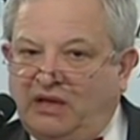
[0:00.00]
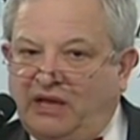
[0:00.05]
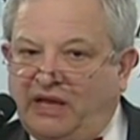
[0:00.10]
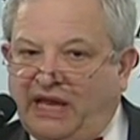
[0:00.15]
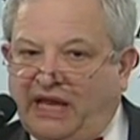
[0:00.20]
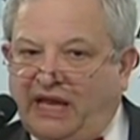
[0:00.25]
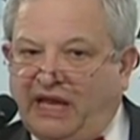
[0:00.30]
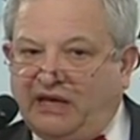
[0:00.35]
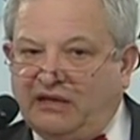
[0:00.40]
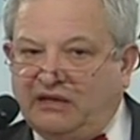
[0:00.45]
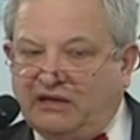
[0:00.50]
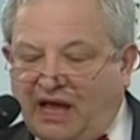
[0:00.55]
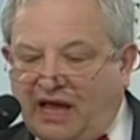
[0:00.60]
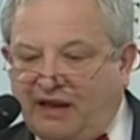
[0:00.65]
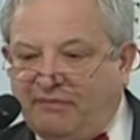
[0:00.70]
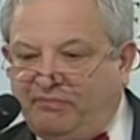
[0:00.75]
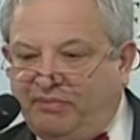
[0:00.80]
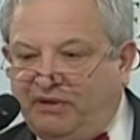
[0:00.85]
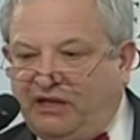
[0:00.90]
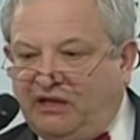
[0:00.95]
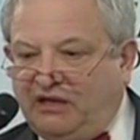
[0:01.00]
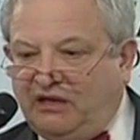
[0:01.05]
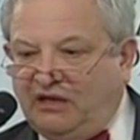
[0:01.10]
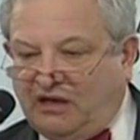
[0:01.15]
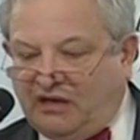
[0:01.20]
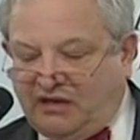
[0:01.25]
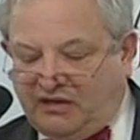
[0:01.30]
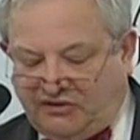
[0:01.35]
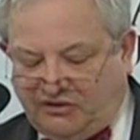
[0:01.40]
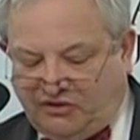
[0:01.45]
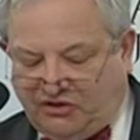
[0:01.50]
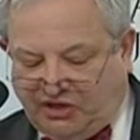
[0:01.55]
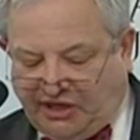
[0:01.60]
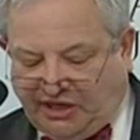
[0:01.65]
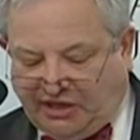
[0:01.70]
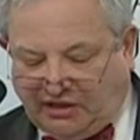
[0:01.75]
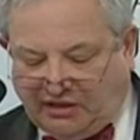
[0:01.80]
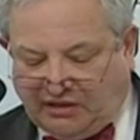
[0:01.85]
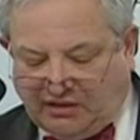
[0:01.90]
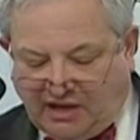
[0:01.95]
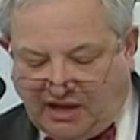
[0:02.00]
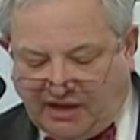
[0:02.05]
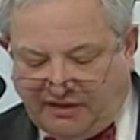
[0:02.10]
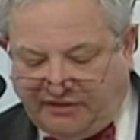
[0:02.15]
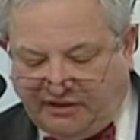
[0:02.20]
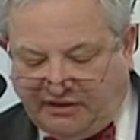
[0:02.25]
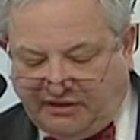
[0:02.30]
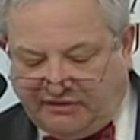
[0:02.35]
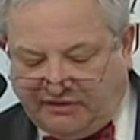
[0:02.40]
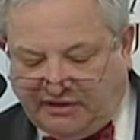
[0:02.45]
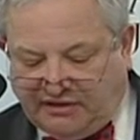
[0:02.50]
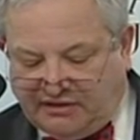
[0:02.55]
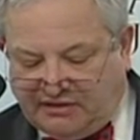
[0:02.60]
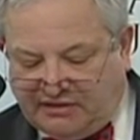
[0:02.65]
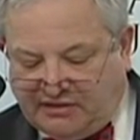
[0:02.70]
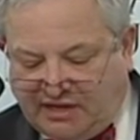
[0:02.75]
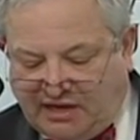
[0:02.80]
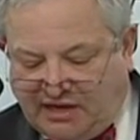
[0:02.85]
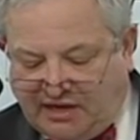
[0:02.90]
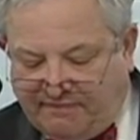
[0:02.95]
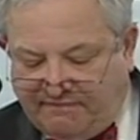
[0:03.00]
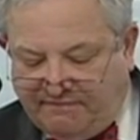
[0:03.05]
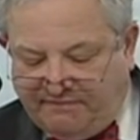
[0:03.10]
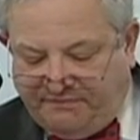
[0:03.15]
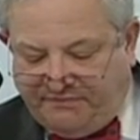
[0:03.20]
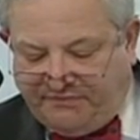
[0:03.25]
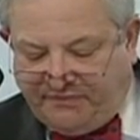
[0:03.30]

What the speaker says: and not be a chicken. I think that